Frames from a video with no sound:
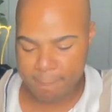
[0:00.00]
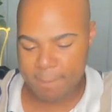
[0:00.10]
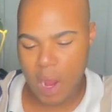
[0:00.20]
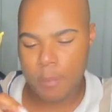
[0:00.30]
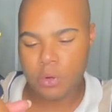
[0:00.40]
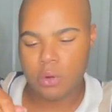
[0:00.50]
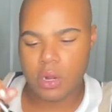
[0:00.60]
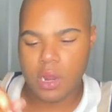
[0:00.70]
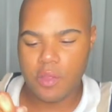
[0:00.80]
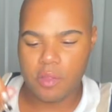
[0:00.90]
I'll put on
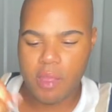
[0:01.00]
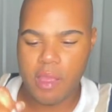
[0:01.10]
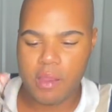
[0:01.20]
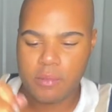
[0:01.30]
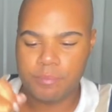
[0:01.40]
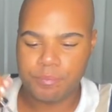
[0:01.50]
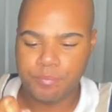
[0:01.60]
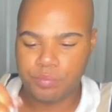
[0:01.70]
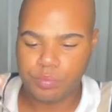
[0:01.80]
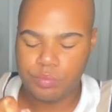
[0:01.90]
another layer
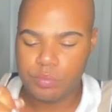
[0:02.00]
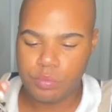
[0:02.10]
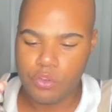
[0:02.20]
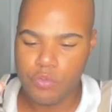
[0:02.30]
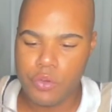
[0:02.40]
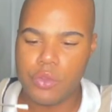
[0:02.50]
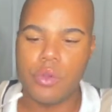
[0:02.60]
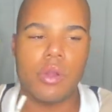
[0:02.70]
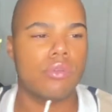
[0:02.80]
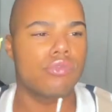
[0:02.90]
for you girls